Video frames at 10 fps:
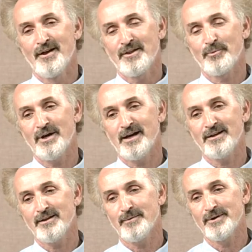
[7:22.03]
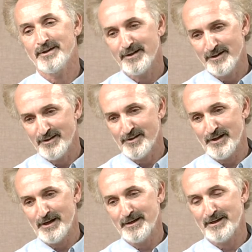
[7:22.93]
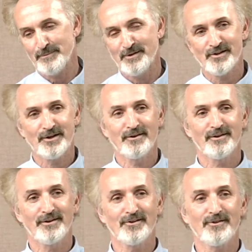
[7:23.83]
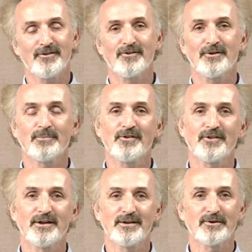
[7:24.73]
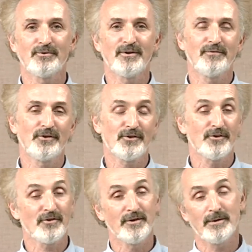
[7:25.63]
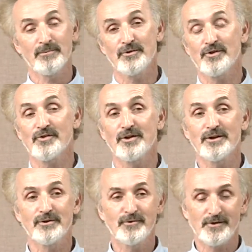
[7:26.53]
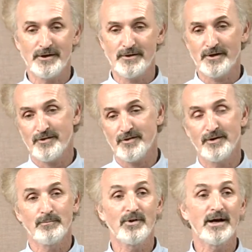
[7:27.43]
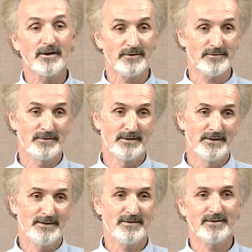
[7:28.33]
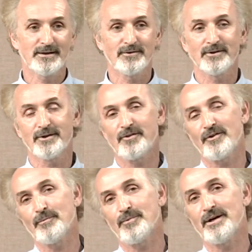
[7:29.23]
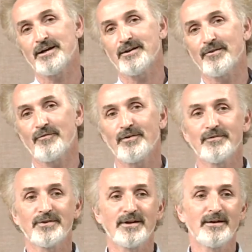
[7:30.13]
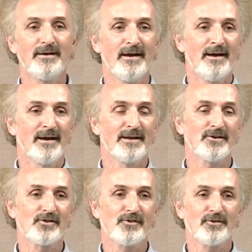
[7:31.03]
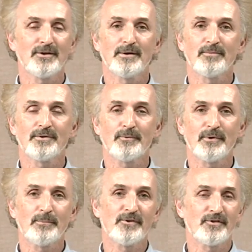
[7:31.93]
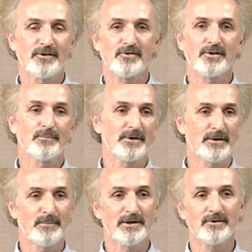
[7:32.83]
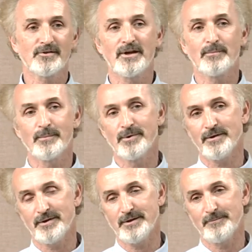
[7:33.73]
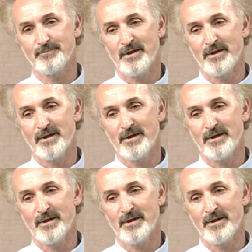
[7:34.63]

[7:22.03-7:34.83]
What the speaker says: The way I tell my kids not to be scared of this is to simply say that coefficient is a number, just like using a sun blocker. You take a look at a sunblock and it's 15, and it's just a number that represents something about its capability.